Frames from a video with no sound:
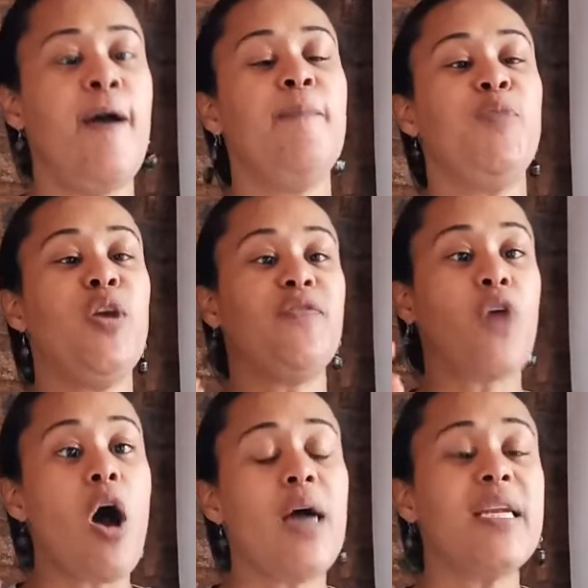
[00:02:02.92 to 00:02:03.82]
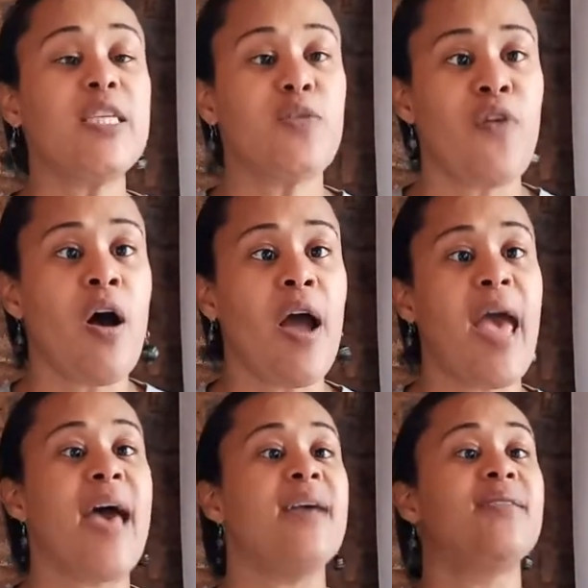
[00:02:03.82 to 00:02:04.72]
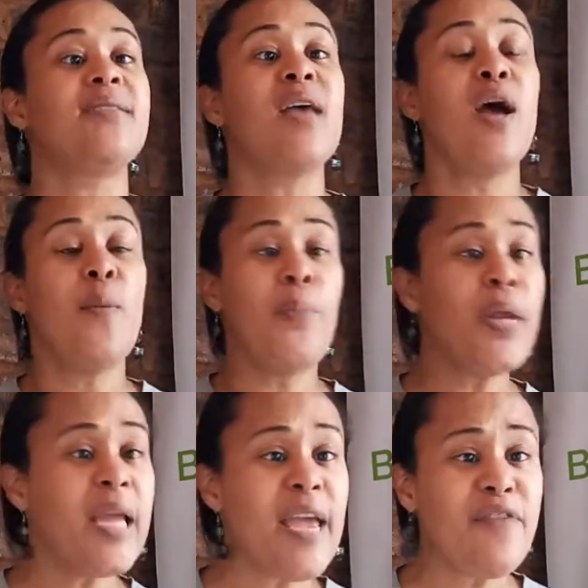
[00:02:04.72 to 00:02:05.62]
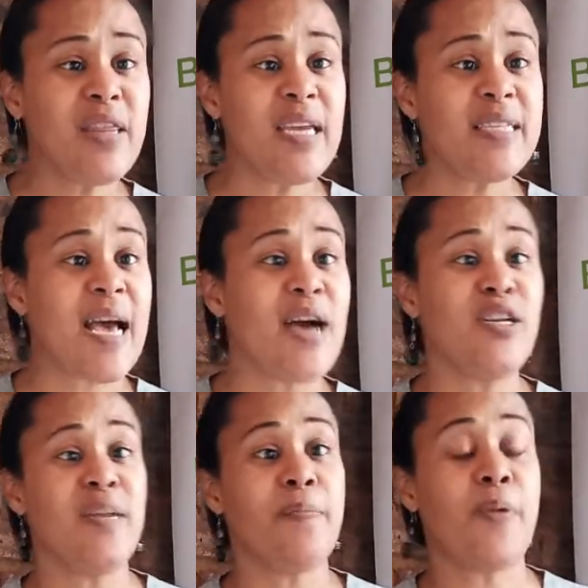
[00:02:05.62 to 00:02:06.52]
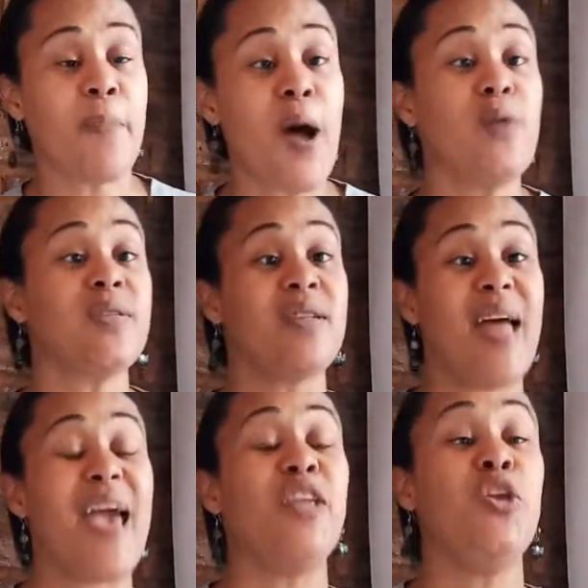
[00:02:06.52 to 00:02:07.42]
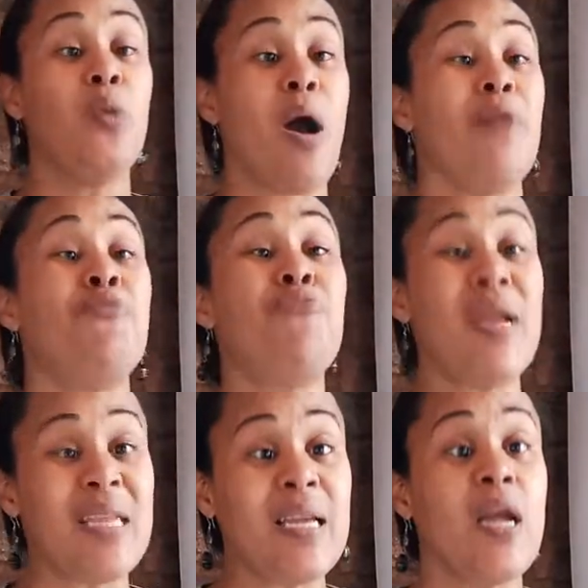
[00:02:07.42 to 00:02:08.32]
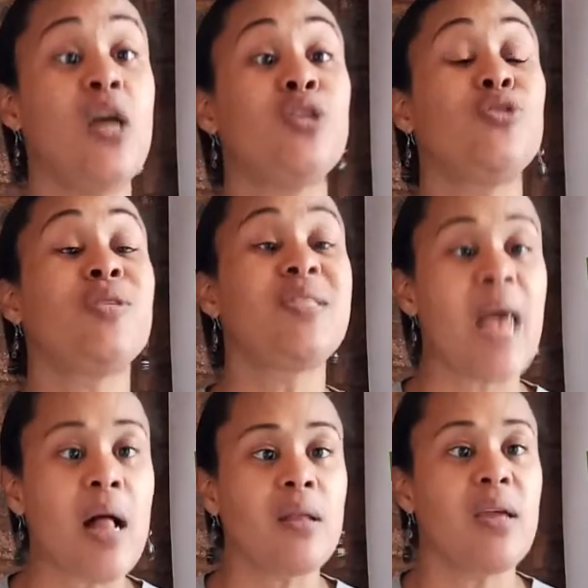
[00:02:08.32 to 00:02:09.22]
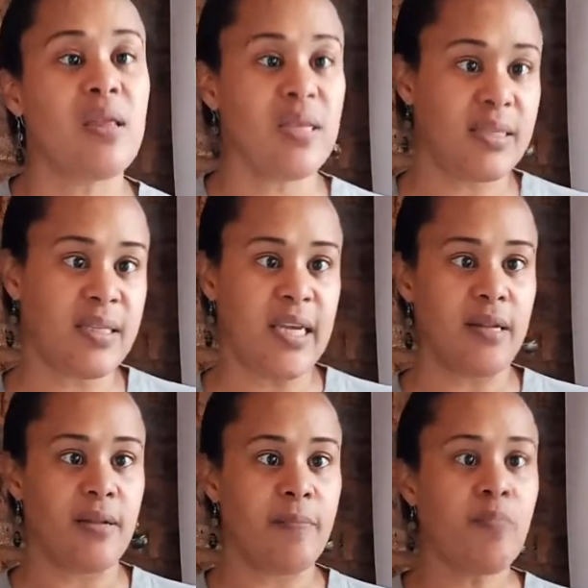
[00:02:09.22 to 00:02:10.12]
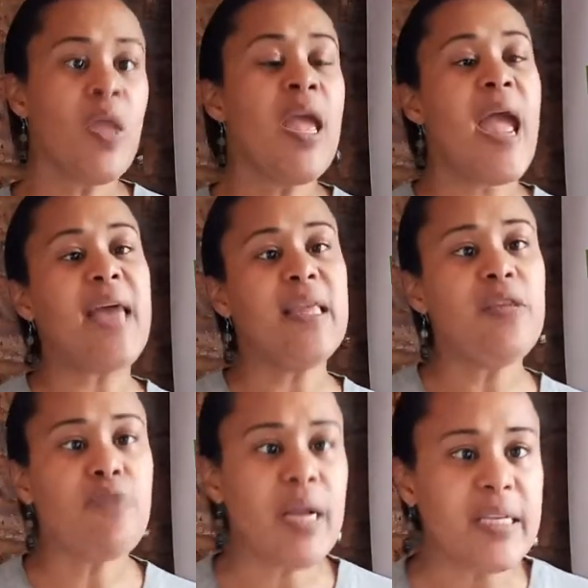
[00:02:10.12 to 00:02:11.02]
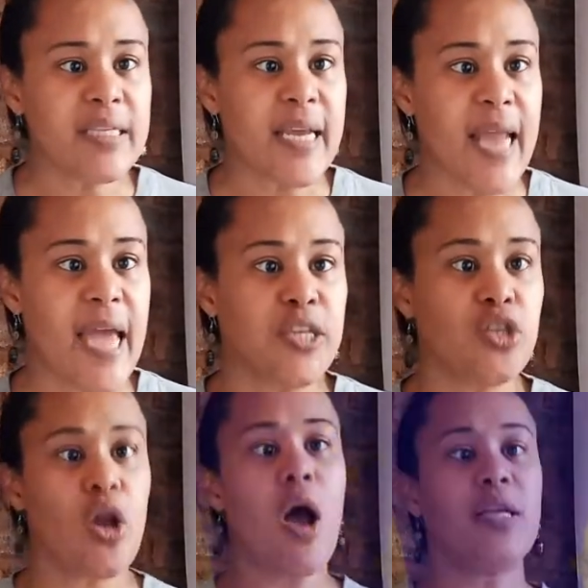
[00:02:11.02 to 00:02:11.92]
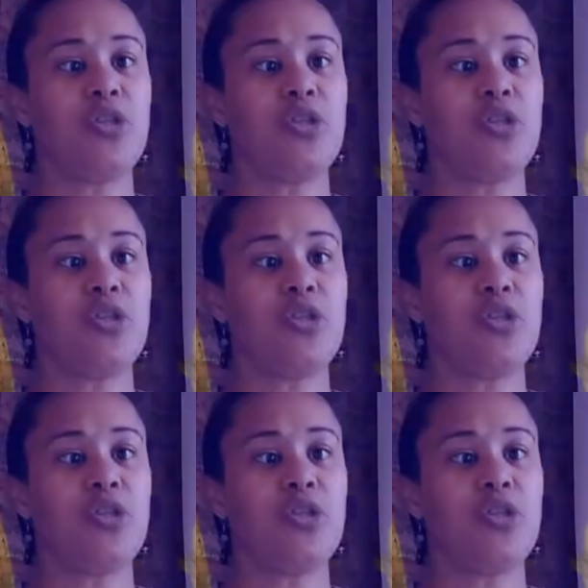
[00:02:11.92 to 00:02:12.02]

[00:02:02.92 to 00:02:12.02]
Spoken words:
You have gone as far as putting everything down in a proposal and you are ready to sell this deal. And then the real estate agent asks